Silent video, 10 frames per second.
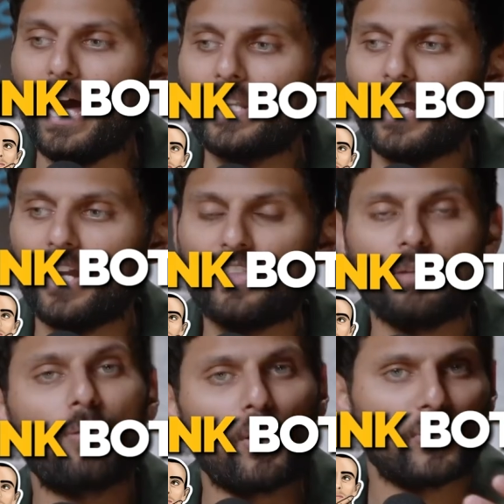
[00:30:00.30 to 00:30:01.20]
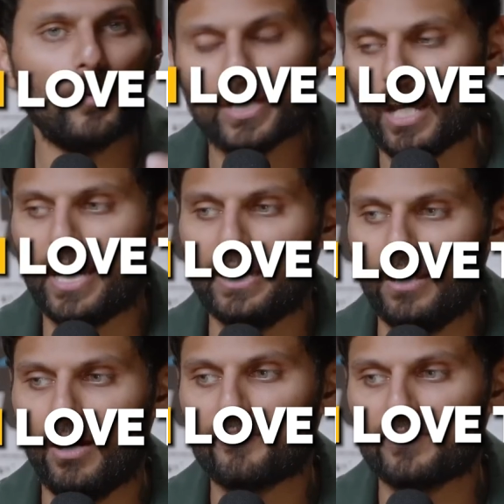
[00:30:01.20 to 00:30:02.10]
And I think both you and I
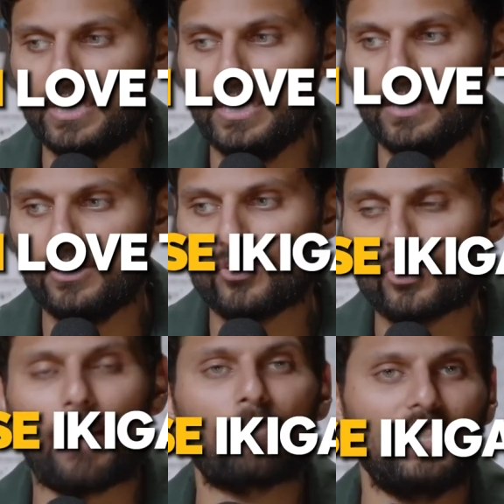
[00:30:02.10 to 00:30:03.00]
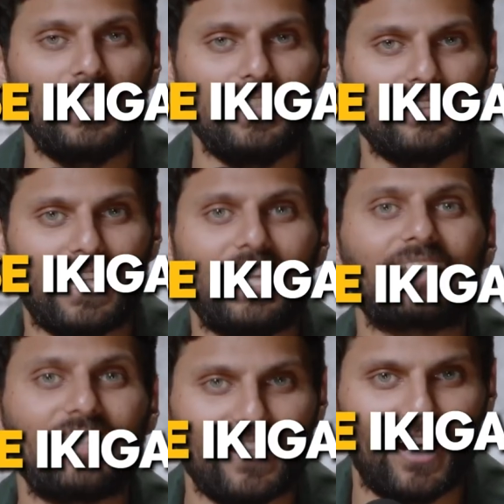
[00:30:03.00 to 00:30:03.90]
love the Japanese
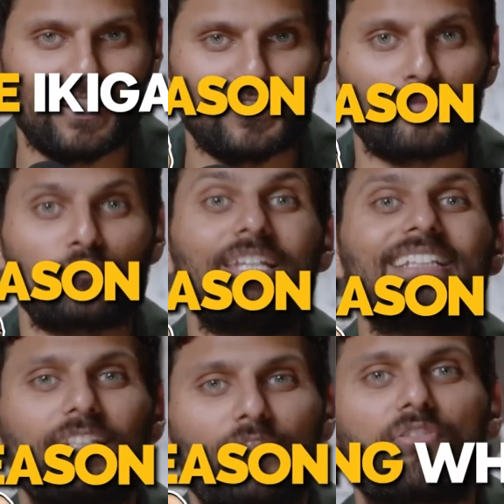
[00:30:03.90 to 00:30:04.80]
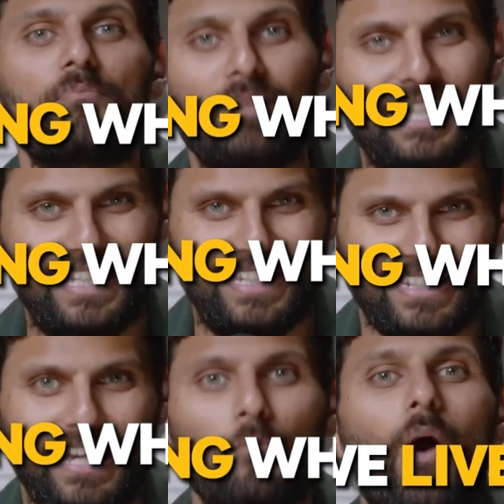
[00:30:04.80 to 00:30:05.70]
ikigai, the reason for
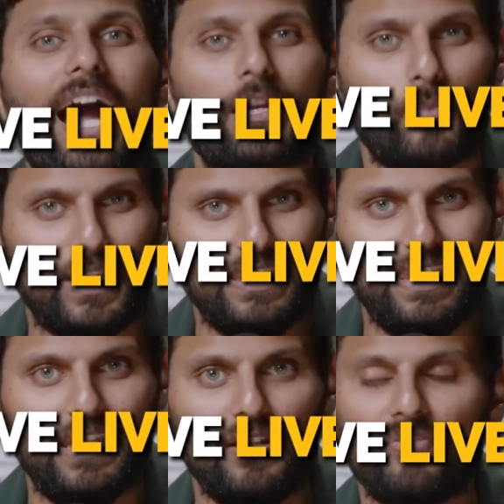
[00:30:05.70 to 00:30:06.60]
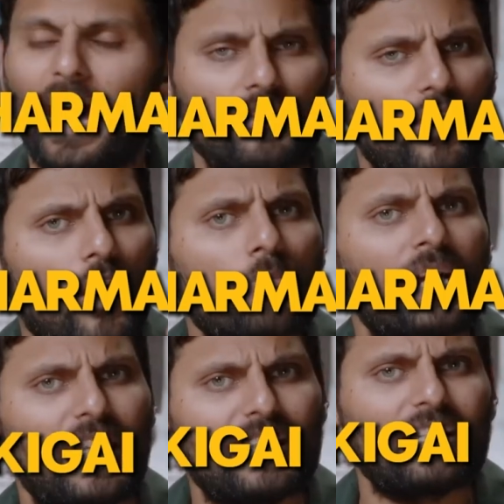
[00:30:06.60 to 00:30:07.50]
being, why we live. And
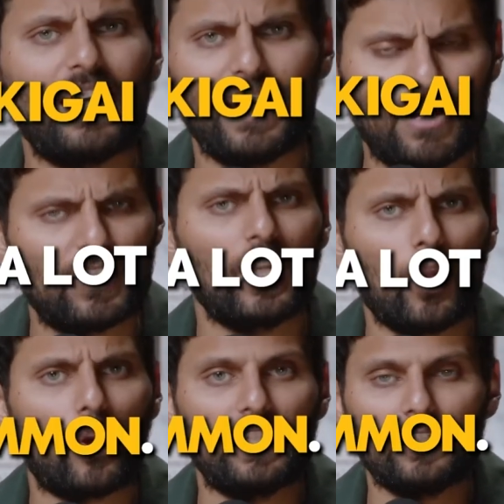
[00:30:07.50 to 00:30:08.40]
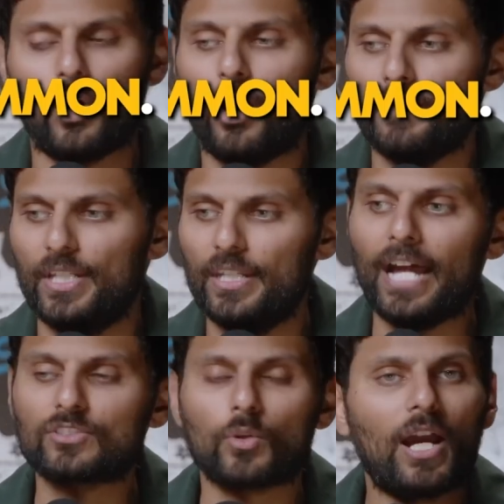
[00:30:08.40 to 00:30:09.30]
dharma and ikigai have a lot in common.
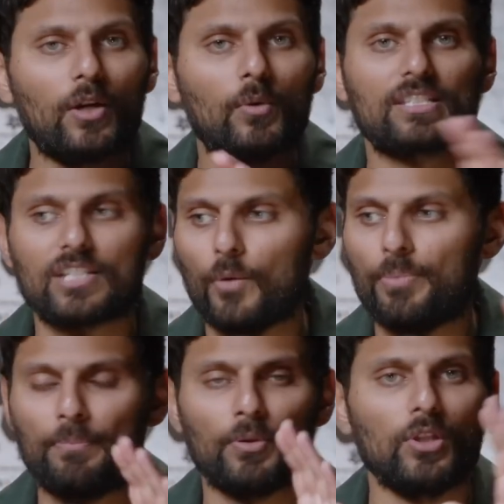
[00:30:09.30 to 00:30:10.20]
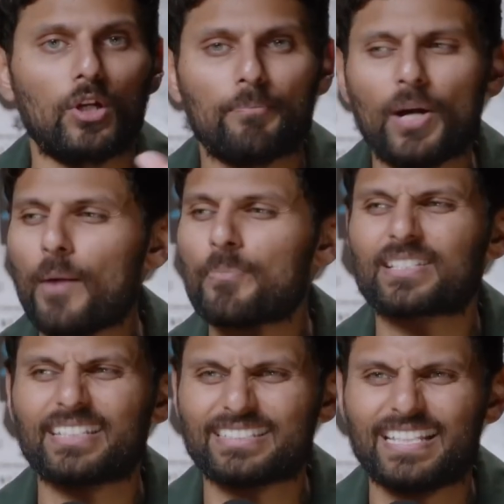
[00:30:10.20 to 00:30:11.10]
And so I always tell people, look,
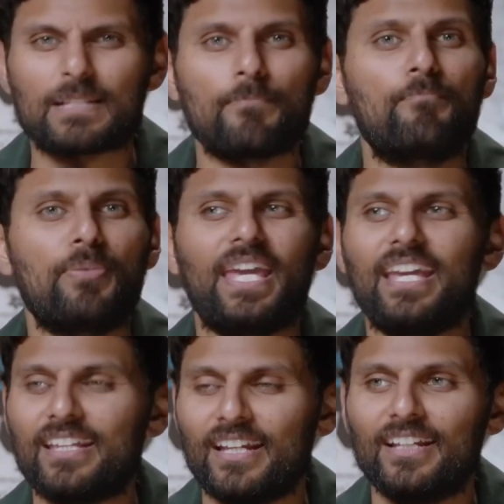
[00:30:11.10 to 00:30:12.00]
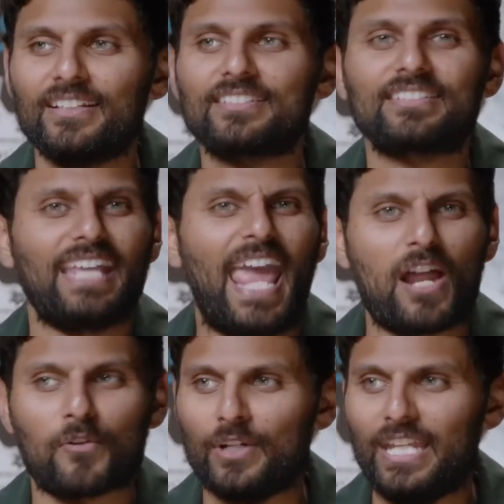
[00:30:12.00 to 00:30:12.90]
purpose is this big,
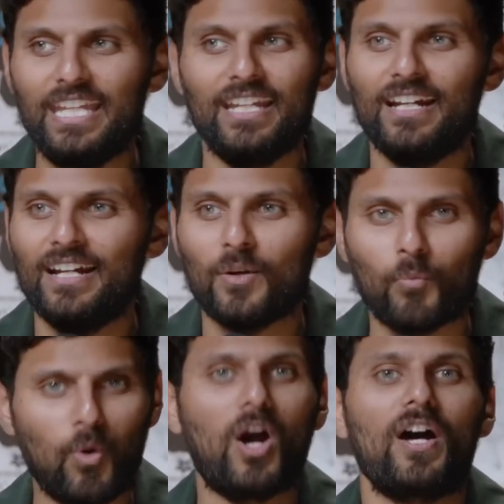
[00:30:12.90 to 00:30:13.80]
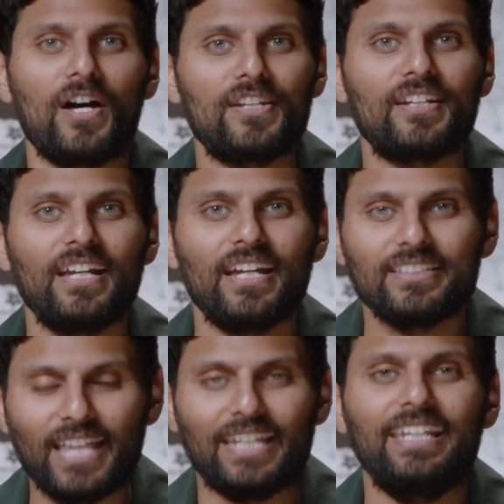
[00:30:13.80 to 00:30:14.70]
scary word
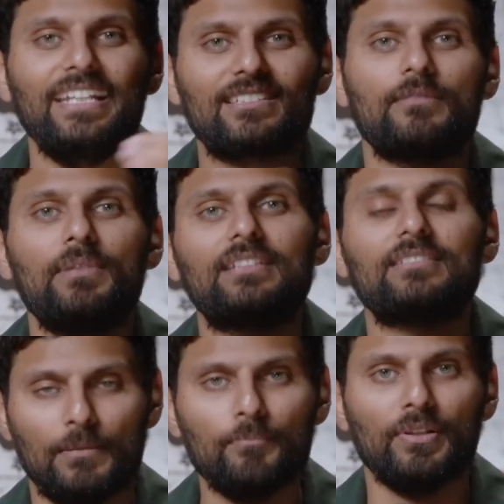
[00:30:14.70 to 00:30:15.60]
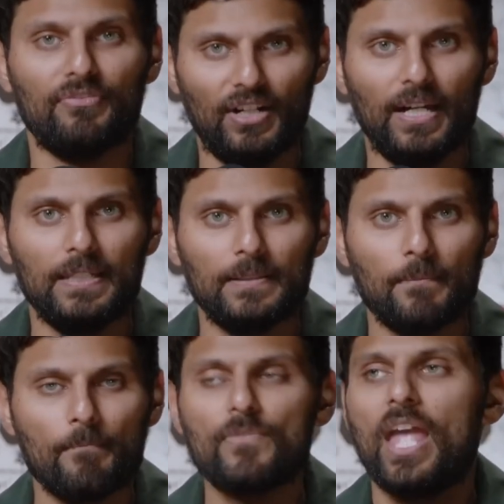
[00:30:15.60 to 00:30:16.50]
that needs to be simplified.
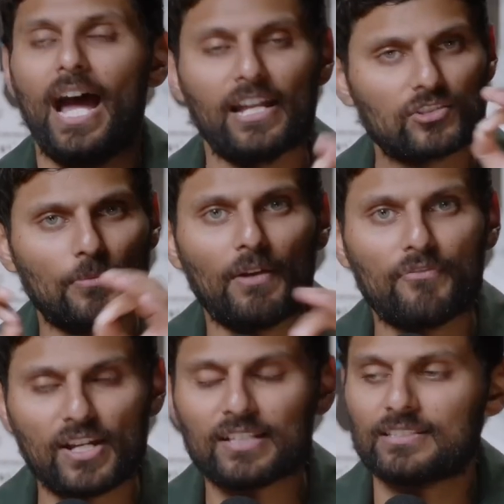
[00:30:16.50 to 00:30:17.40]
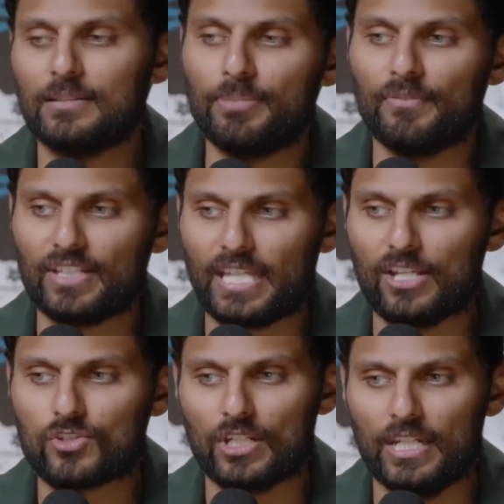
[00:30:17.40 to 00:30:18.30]
And so my first
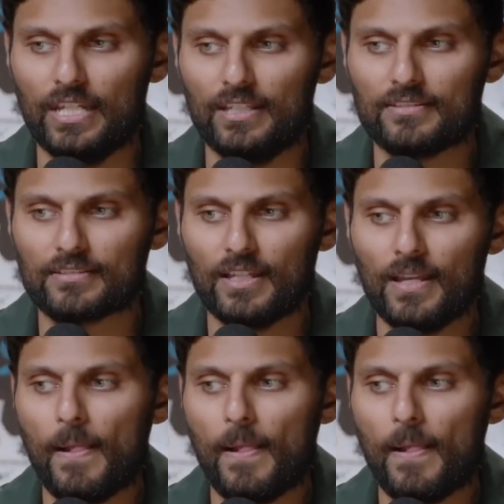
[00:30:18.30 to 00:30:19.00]
simplification is,